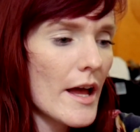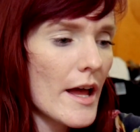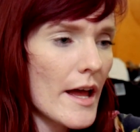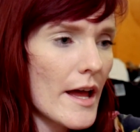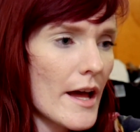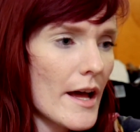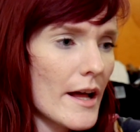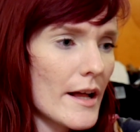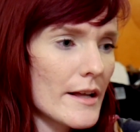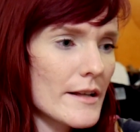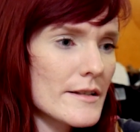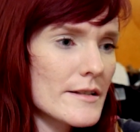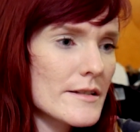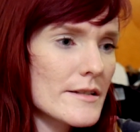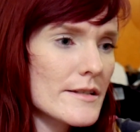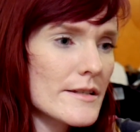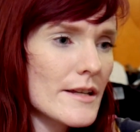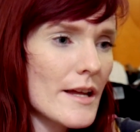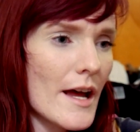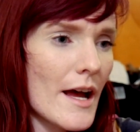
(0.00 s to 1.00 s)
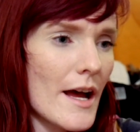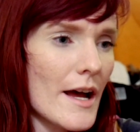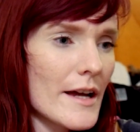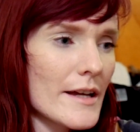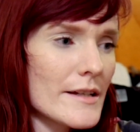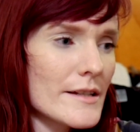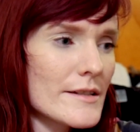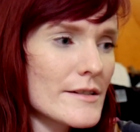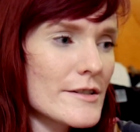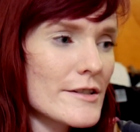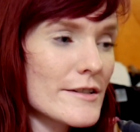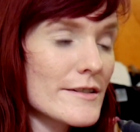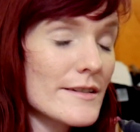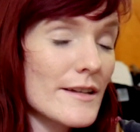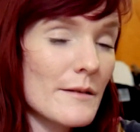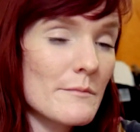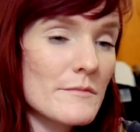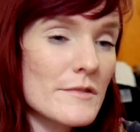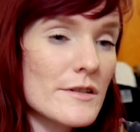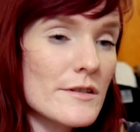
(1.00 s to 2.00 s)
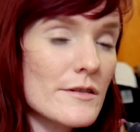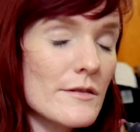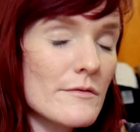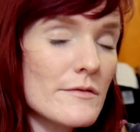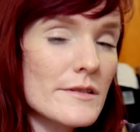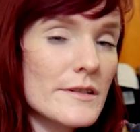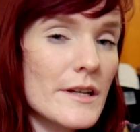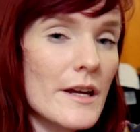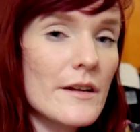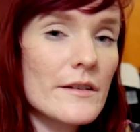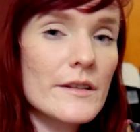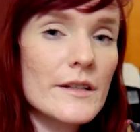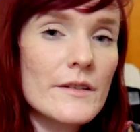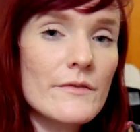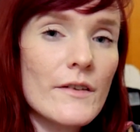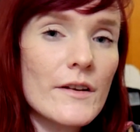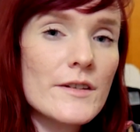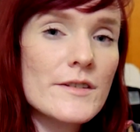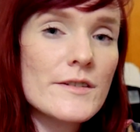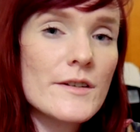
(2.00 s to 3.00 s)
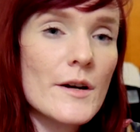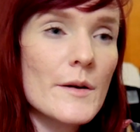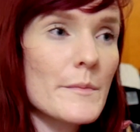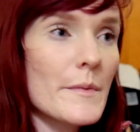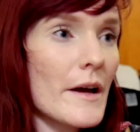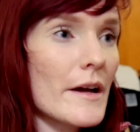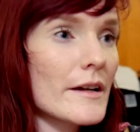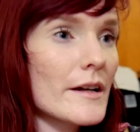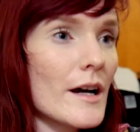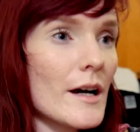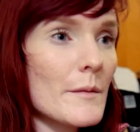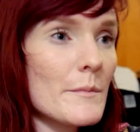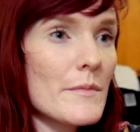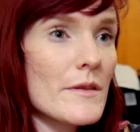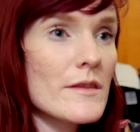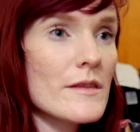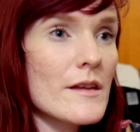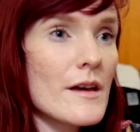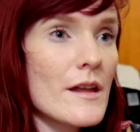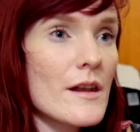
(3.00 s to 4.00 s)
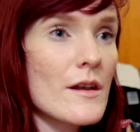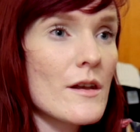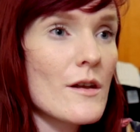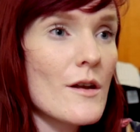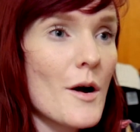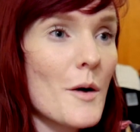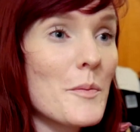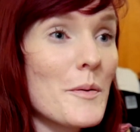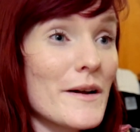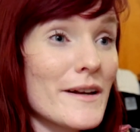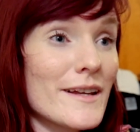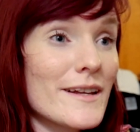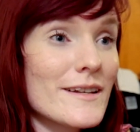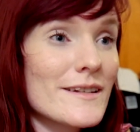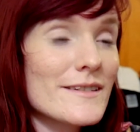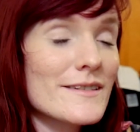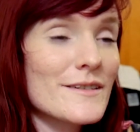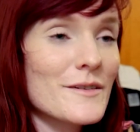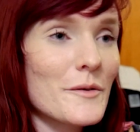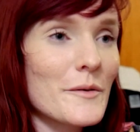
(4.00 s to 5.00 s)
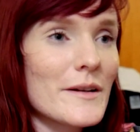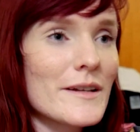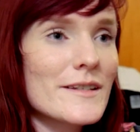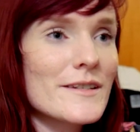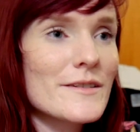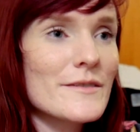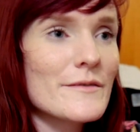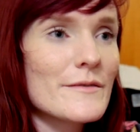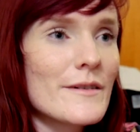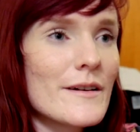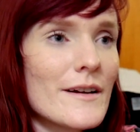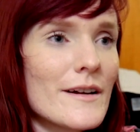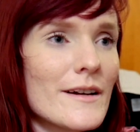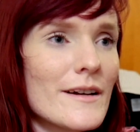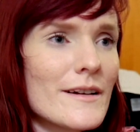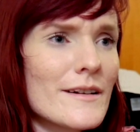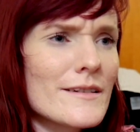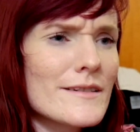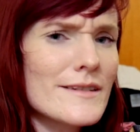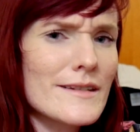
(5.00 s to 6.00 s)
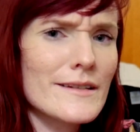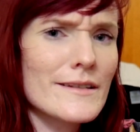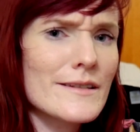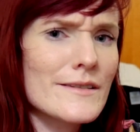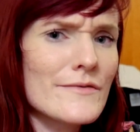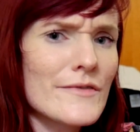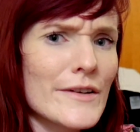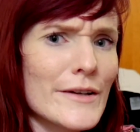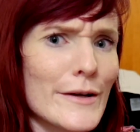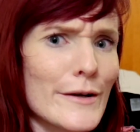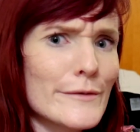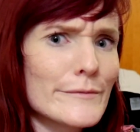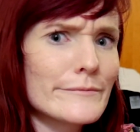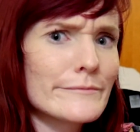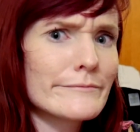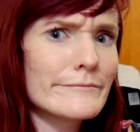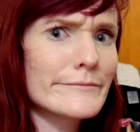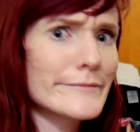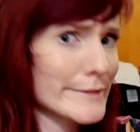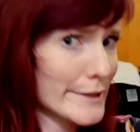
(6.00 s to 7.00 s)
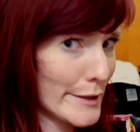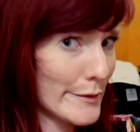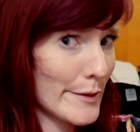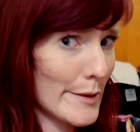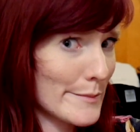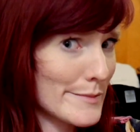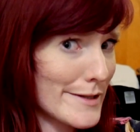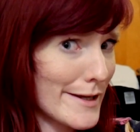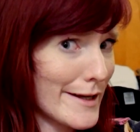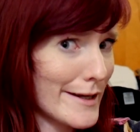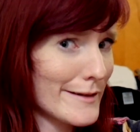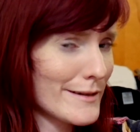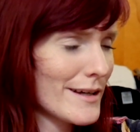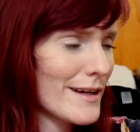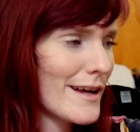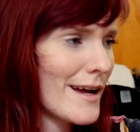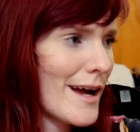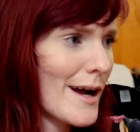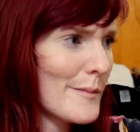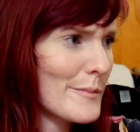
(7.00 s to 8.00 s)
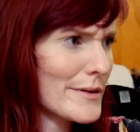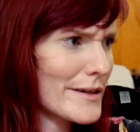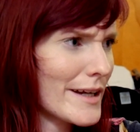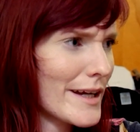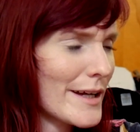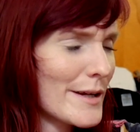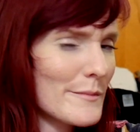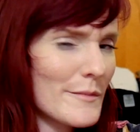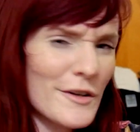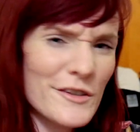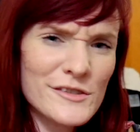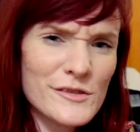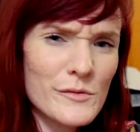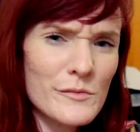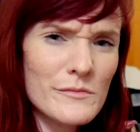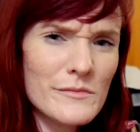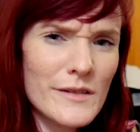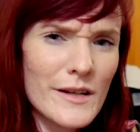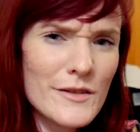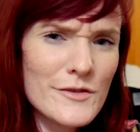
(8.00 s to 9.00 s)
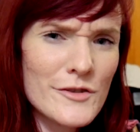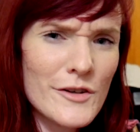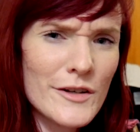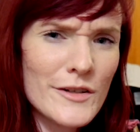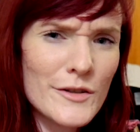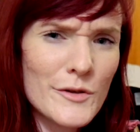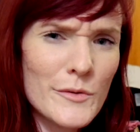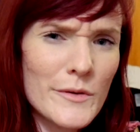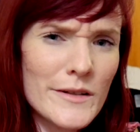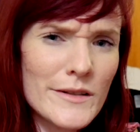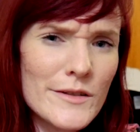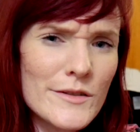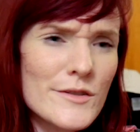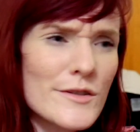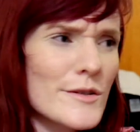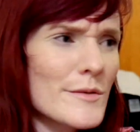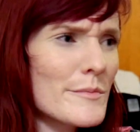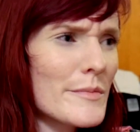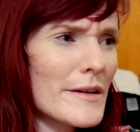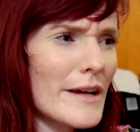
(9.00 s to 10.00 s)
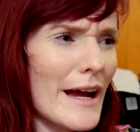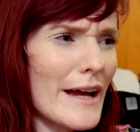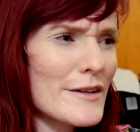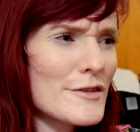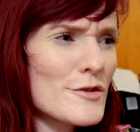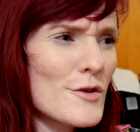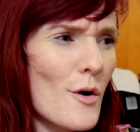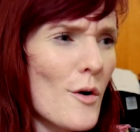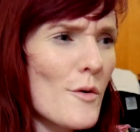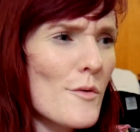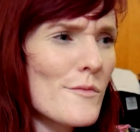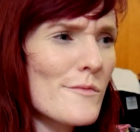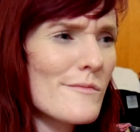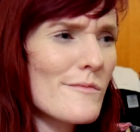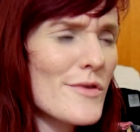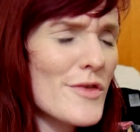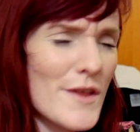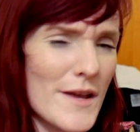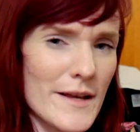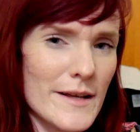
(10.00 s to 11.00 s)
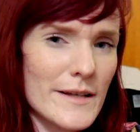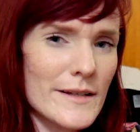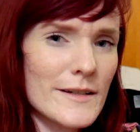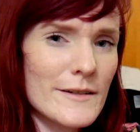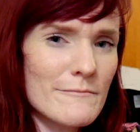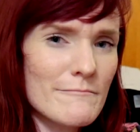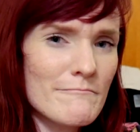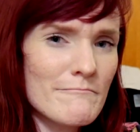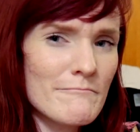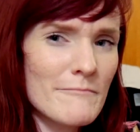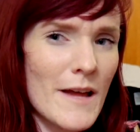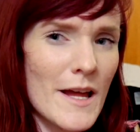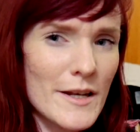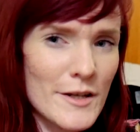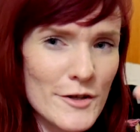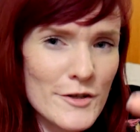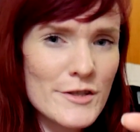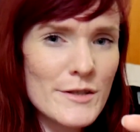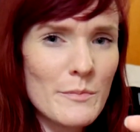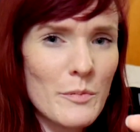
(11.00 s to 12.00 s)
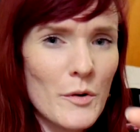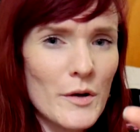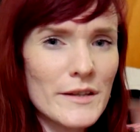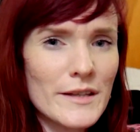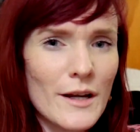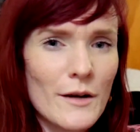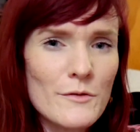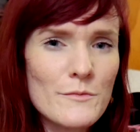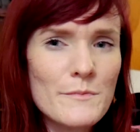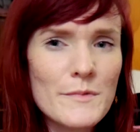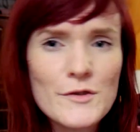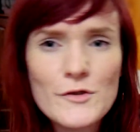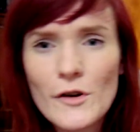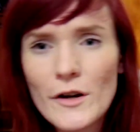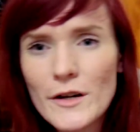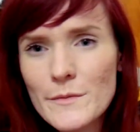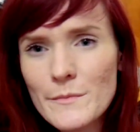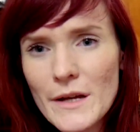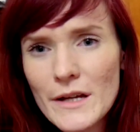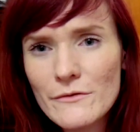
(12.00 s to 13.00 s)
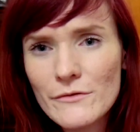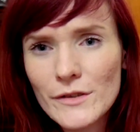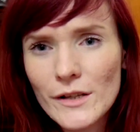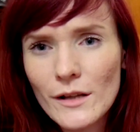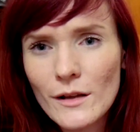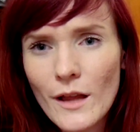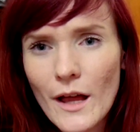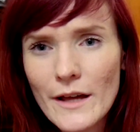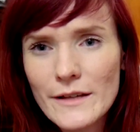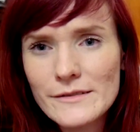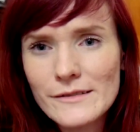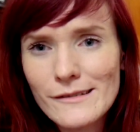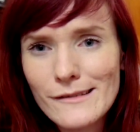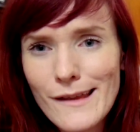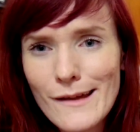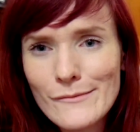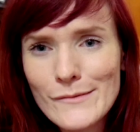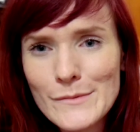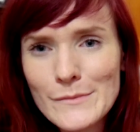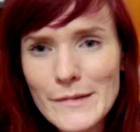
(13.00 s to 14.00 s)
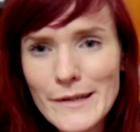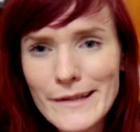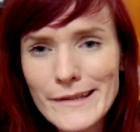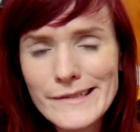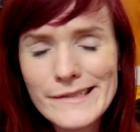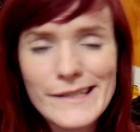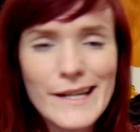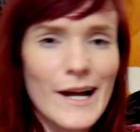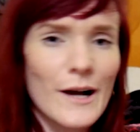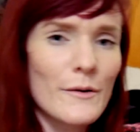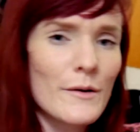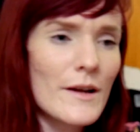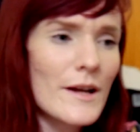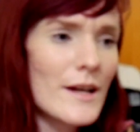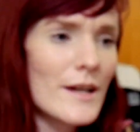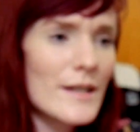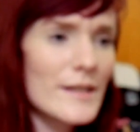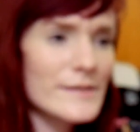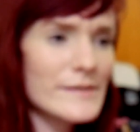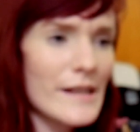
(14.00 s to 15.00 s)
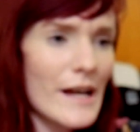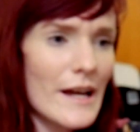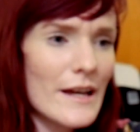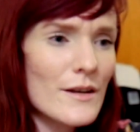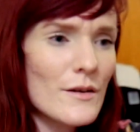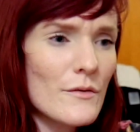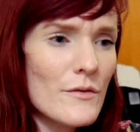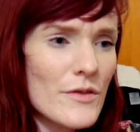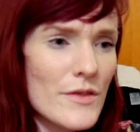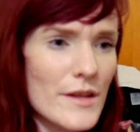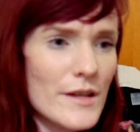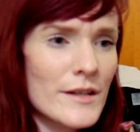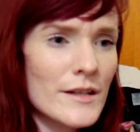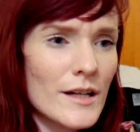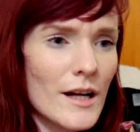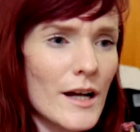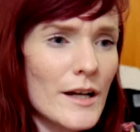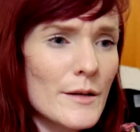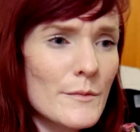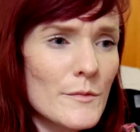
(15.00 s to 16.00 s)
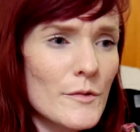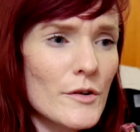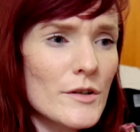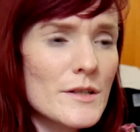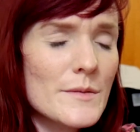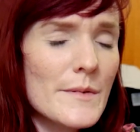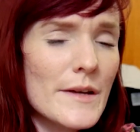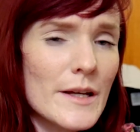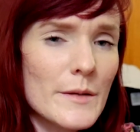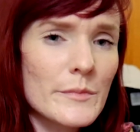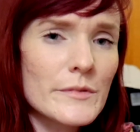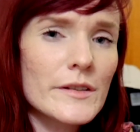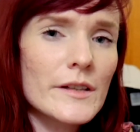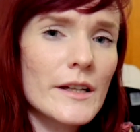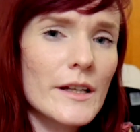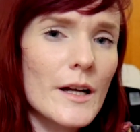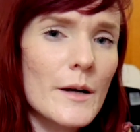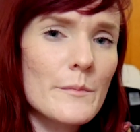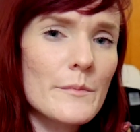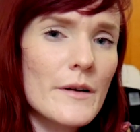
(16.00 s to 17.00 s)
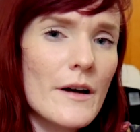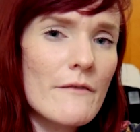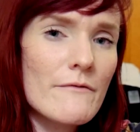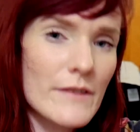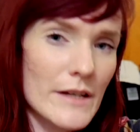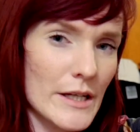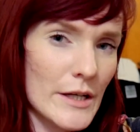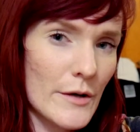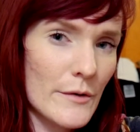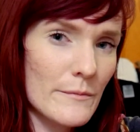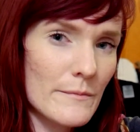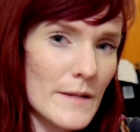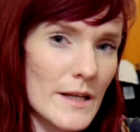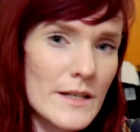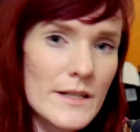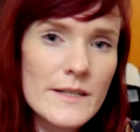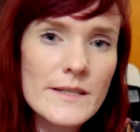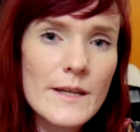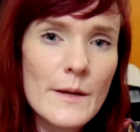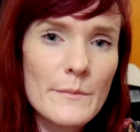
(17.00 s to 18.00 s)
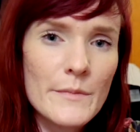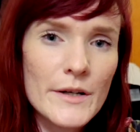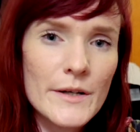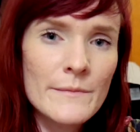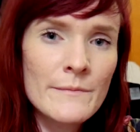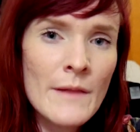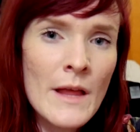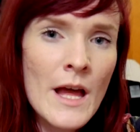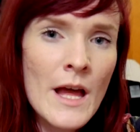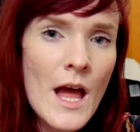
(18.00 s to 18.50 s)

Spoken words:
And I'm so scared that if I start back up, that nobody is going to see this video. You know what I'm saying? But I am also not trying to quit YouTube, but I don't think, and here's the point that I've been trying to make for the last 11 minutes now, is I don't think I am going to be able to get up a video in December.